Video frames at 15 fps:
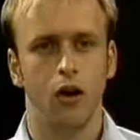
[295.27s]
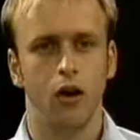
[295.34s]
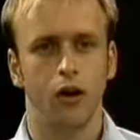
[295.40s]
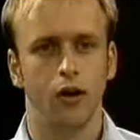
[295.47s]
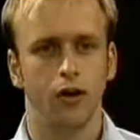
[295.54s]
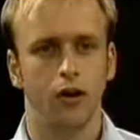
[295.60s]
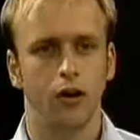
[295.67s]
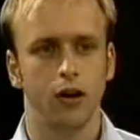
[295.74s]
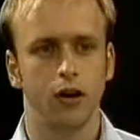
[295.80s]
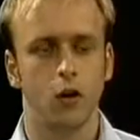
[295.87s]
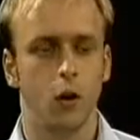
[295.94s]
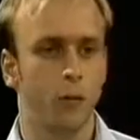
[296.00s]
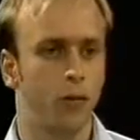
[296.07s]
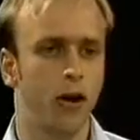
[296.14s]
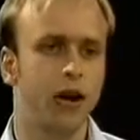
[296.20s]
on
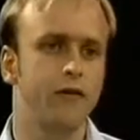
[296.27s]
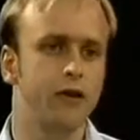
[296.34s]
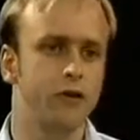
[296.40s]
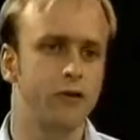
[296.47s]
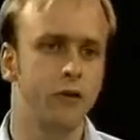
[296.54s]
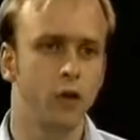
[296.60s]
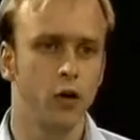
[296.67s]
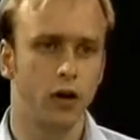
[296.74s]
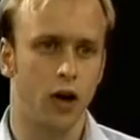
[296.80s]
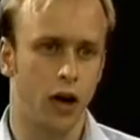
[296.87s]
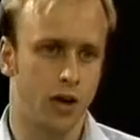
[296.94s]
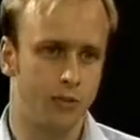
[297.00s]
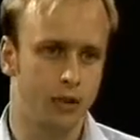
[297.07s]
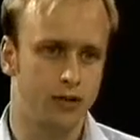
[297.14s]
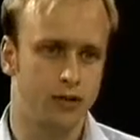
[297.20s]
corporate average
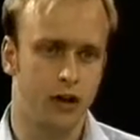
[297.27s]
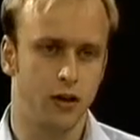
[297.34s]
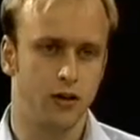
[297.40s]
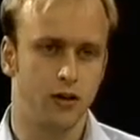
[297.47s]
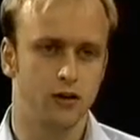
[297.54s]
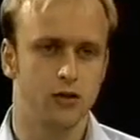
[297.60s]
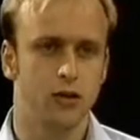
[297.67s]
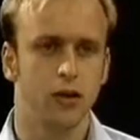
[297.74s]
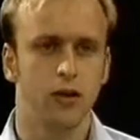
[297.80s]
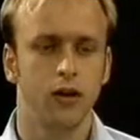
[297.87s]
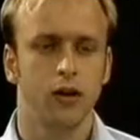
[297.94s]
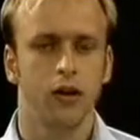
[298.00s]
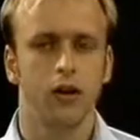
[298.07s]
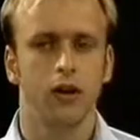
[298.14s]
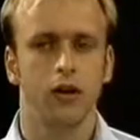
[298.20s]
fuel economy standards.